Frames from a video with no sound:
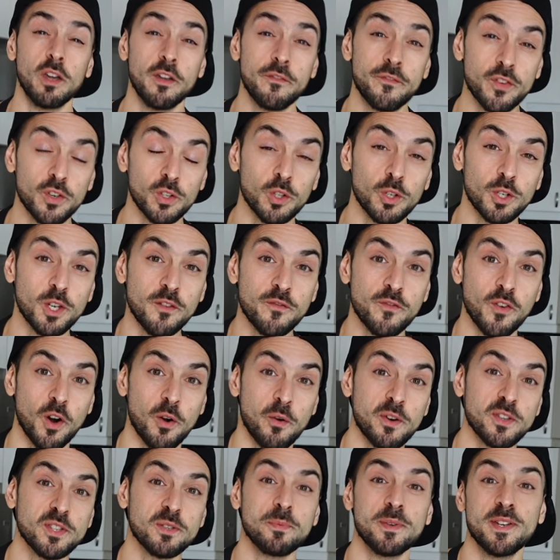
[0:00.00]
if you're looking for a
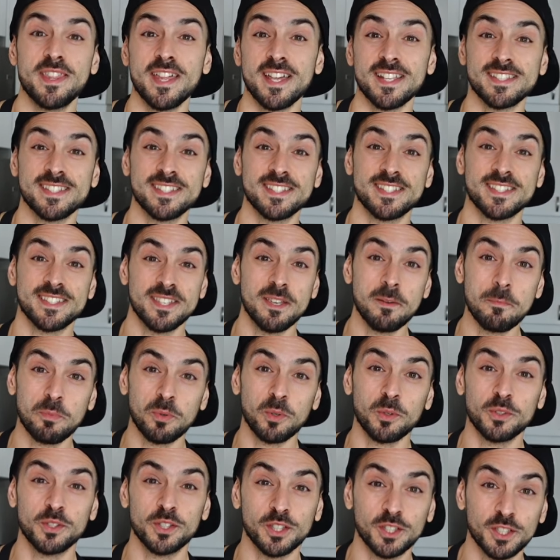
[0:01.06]
recipe that's
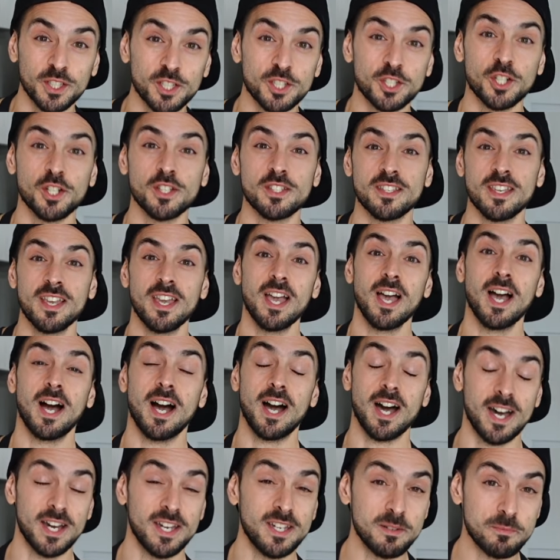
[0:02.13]
simple, delicious,
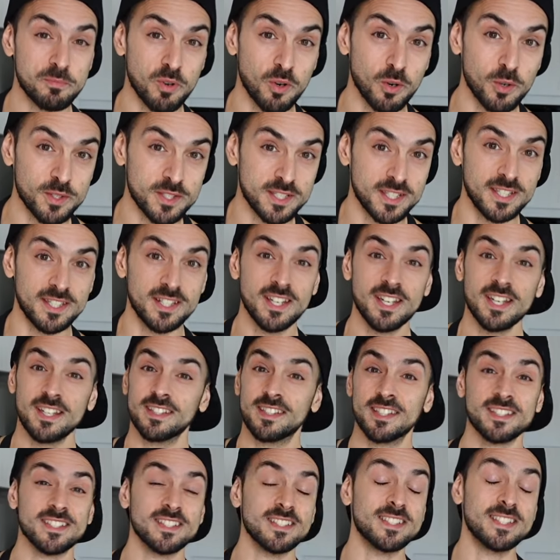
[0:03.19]
high in protein,
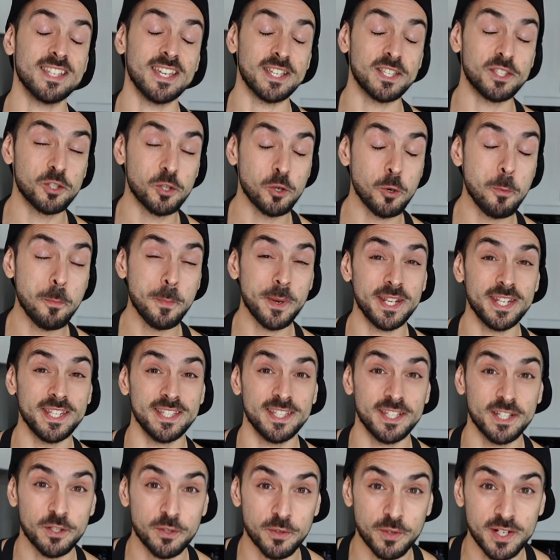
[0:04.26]
doesn't take too
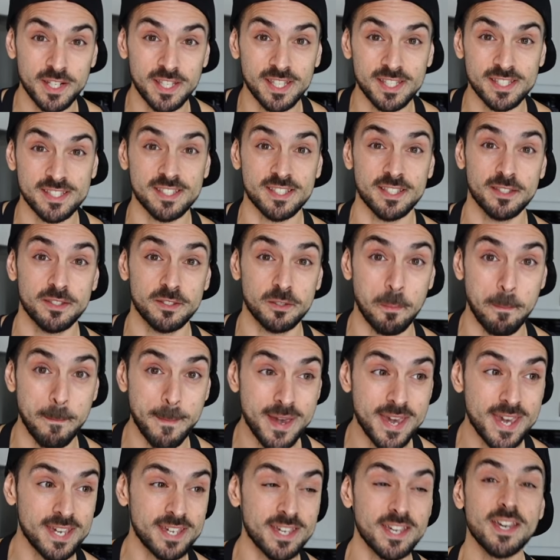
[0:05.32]
many ingredients to
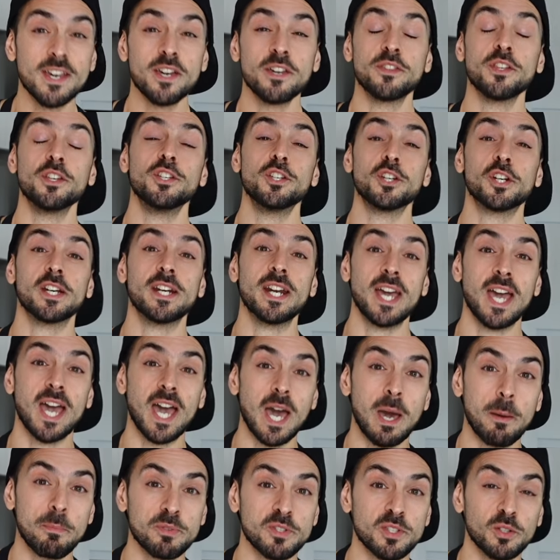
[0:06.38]
make, then you're going to
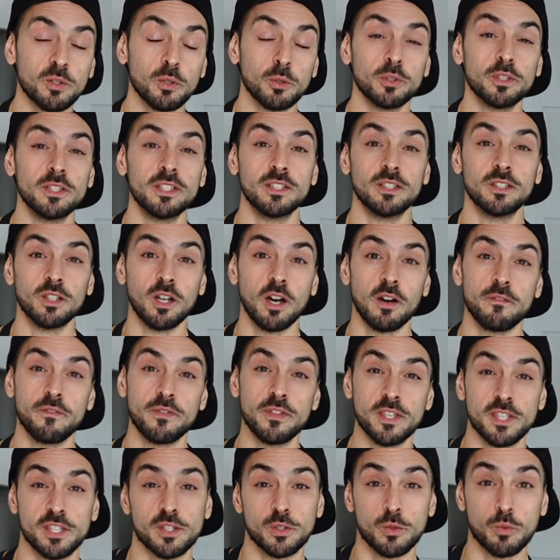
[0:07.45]
absolutely
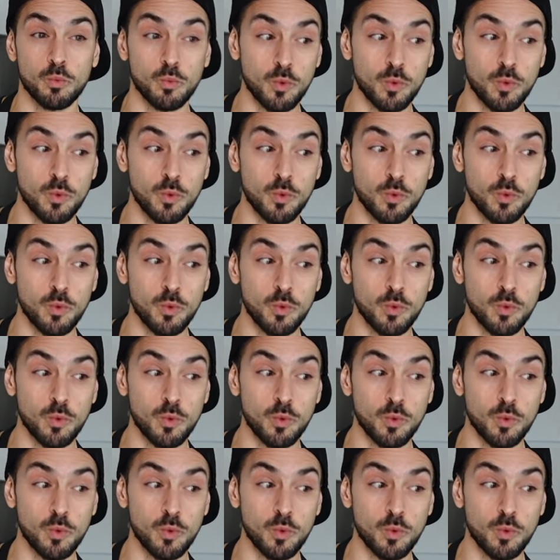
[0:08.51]
love this